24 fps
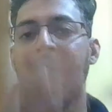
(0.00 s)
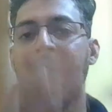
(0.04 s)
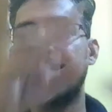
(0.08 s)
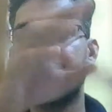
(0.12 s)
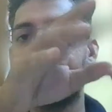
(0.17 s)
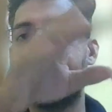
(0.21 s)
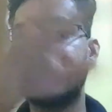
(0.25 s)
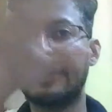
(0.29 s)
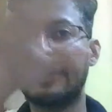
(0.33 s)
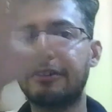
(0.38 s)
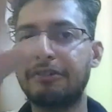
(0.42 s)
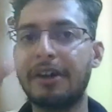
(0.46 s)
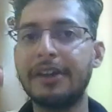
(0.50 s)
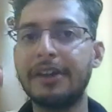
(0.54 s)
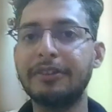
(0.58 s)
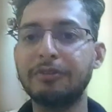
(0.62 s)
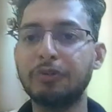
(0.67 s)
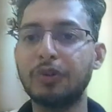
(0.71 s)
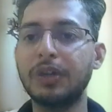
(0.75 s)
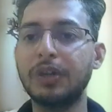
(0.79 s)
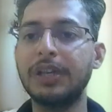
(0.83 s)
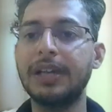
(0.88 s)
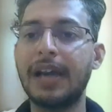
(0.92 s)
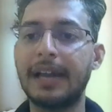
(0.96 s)
Likewise,
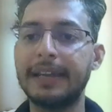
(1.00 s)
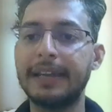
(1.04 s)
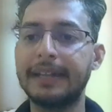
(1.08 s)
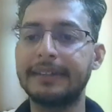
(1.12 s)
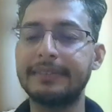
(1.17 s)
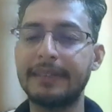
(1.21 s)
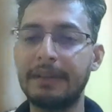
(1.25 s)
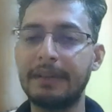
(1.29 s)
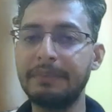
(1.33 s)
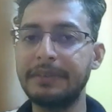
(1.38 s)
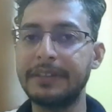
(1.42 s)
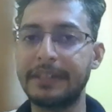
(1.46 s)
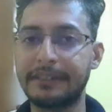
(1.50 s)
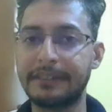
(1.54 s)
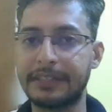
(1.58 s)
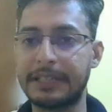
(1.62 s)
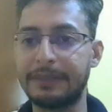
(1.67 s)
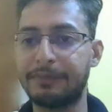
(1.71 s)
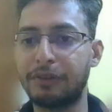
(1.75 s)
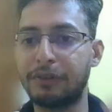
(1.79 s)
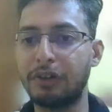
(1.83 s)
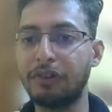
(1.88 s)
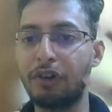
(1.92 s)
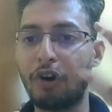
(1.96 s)
we will collect some
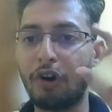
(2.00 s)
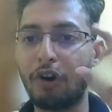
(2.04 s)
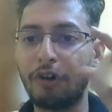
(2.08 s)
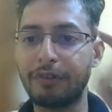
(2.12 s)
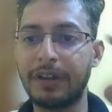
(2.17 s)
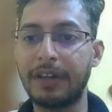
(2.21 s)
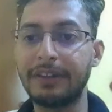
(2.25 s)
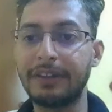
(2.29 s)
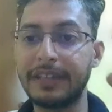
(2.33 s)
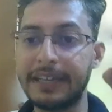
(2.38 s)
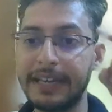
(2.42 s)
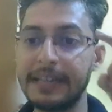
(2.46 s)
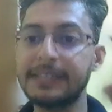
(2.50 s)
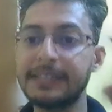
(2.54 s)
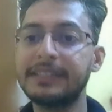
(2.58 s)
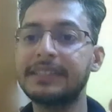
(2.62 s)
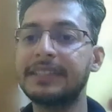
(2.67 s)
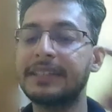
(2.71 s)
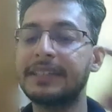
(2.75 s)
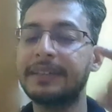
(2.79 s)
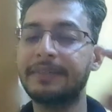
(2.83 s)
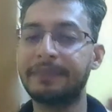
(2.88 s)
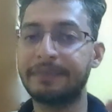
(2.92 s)
description of the each